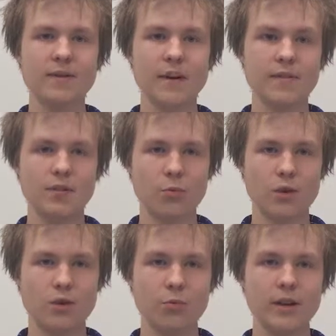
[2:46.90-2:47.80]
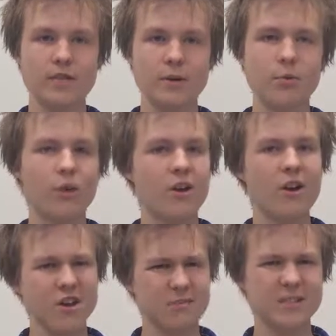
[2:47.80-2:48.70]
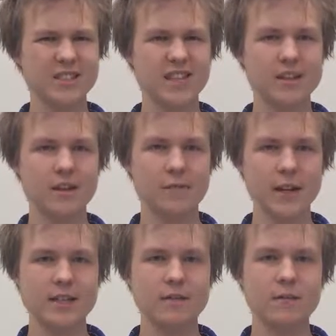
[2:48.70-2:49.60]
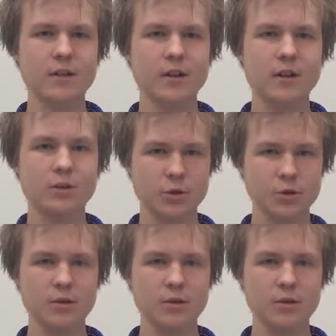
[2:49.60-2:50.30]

The best antivirus in the world will never be 100% effective,